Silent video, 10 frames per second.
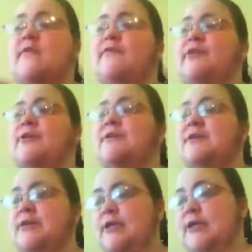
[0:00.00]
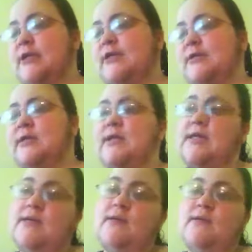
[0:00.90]
love the
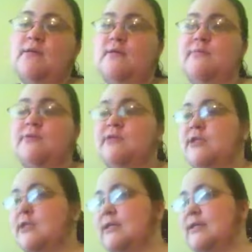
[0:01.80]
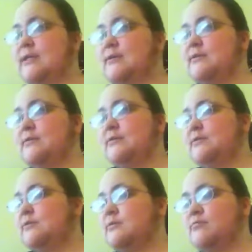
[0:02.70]
singing and the music and
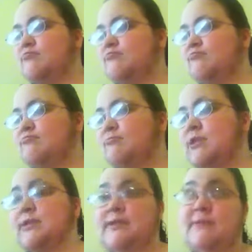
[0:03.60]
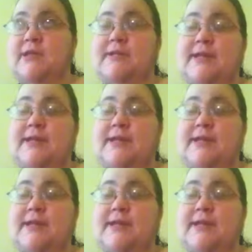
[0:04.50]
the I mean the